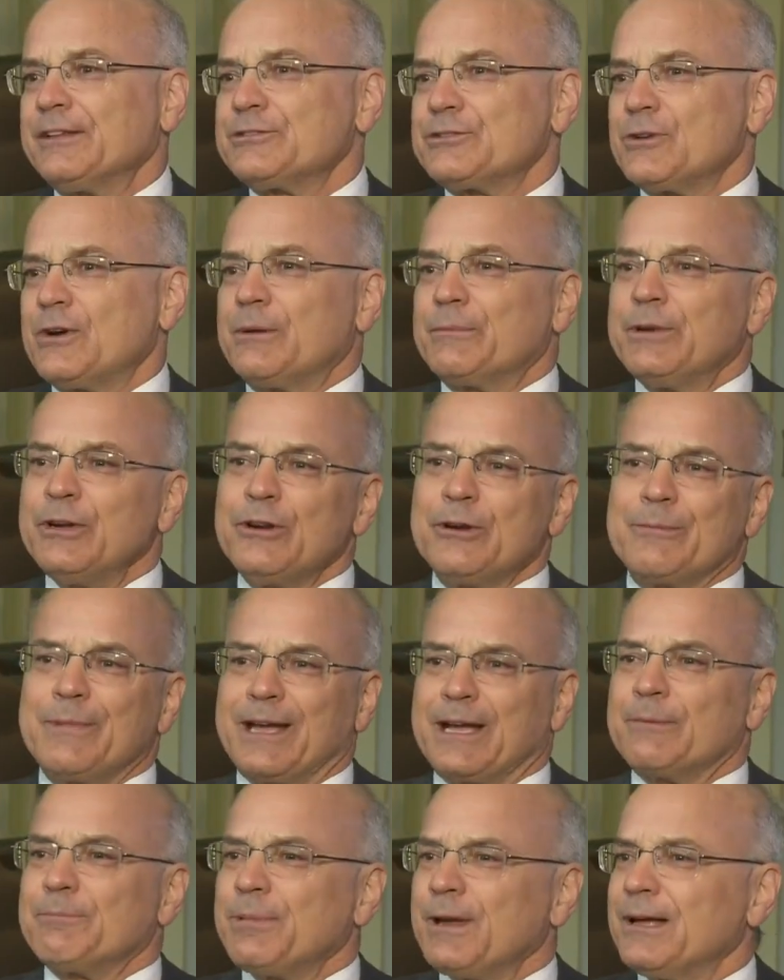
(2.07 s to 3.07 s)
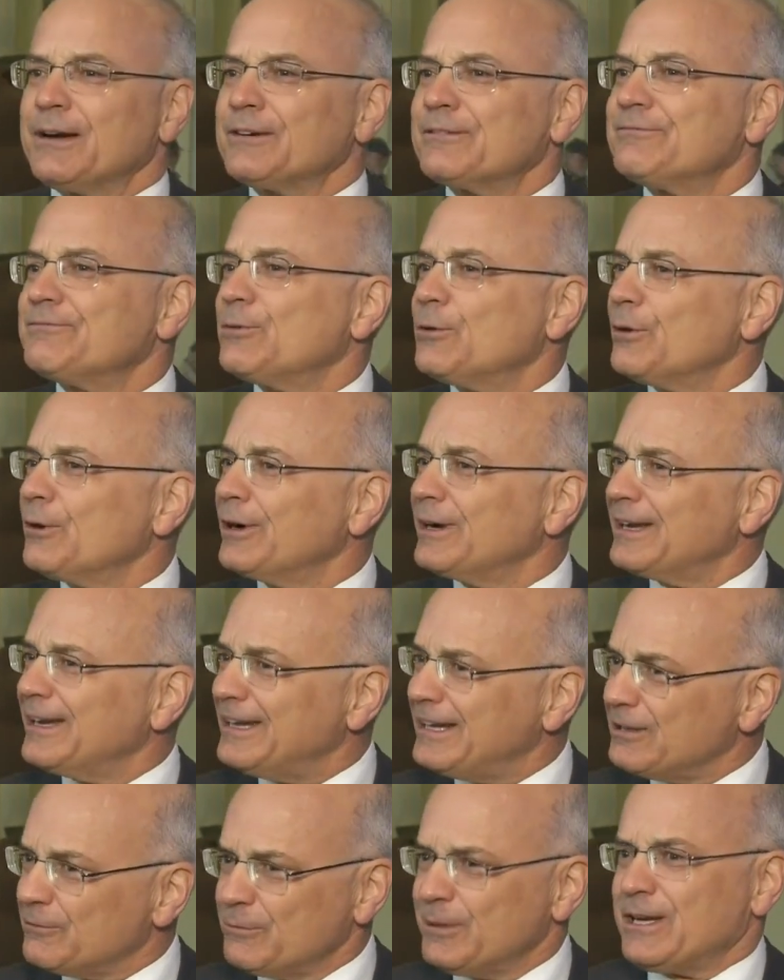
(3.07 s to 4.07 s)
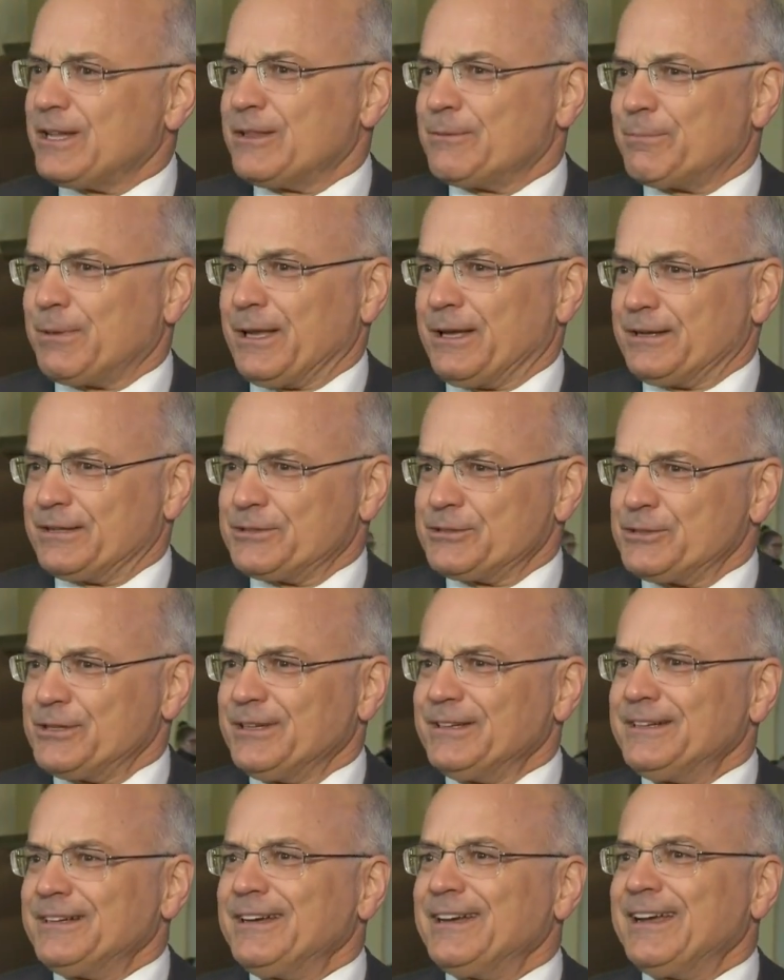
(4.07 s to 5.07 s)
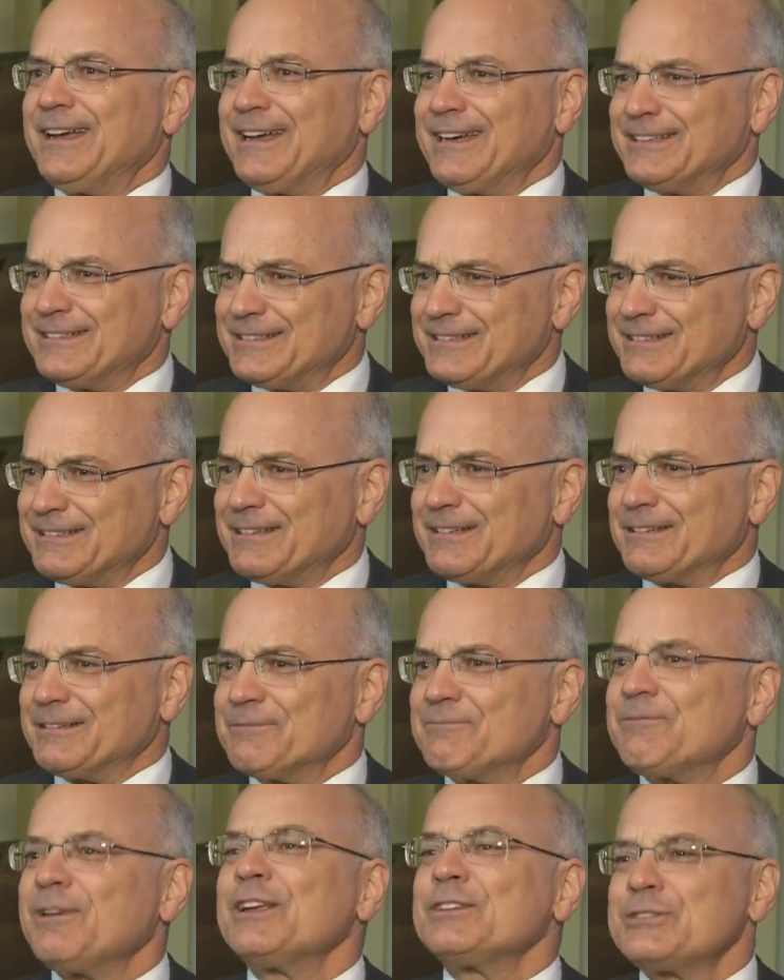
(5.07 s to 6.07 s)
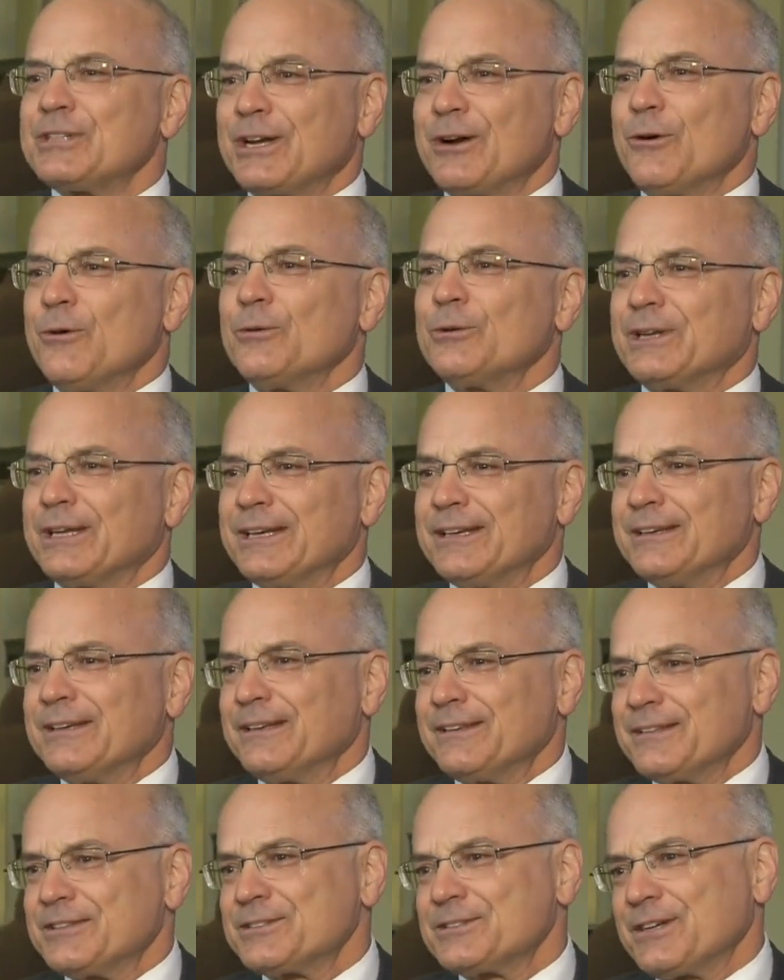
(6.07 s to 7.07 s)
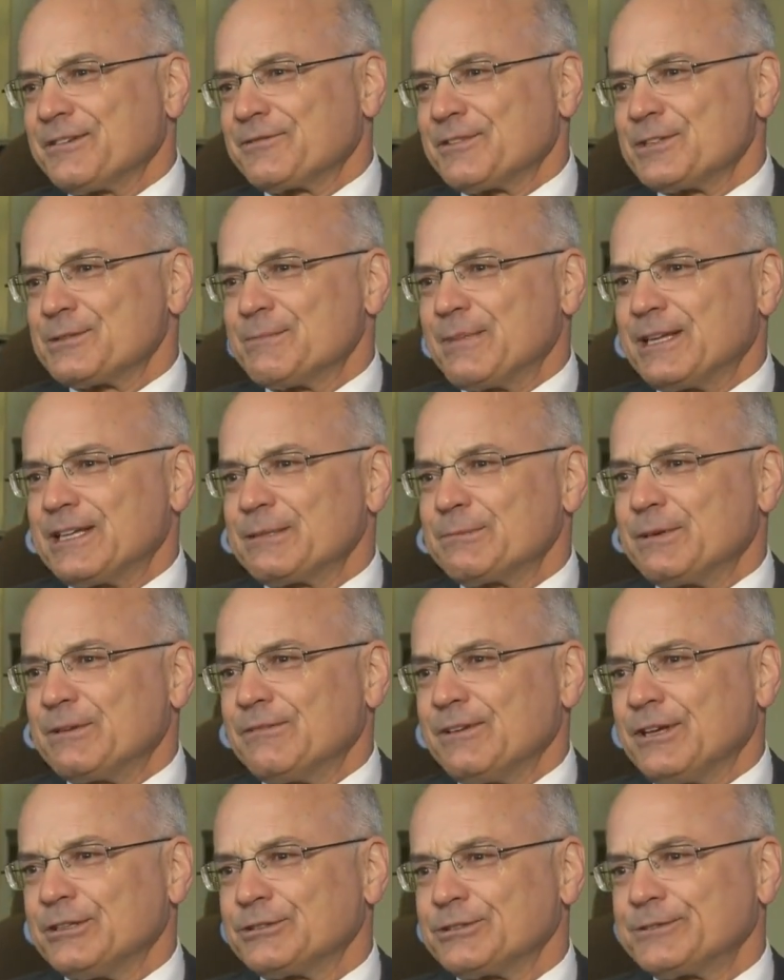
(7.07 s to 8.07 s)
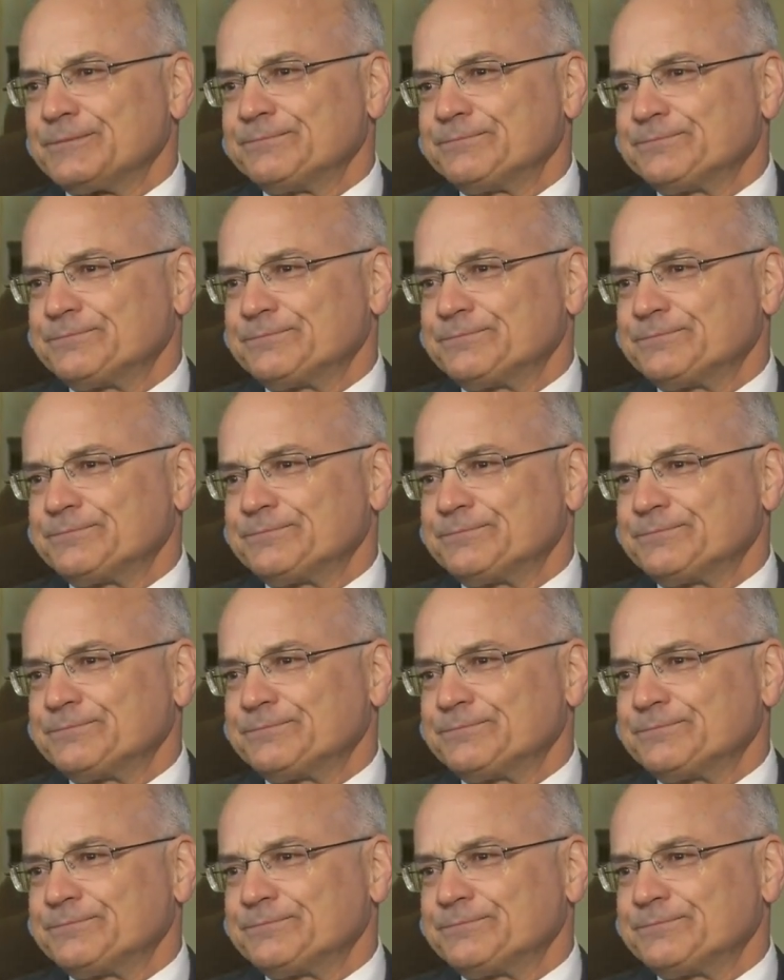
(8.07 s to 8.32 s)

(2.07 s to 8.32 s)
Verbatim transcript: And so I'm here to make a plug for getting rid of the plugs and flushing only the stuff that's meant to be flushed.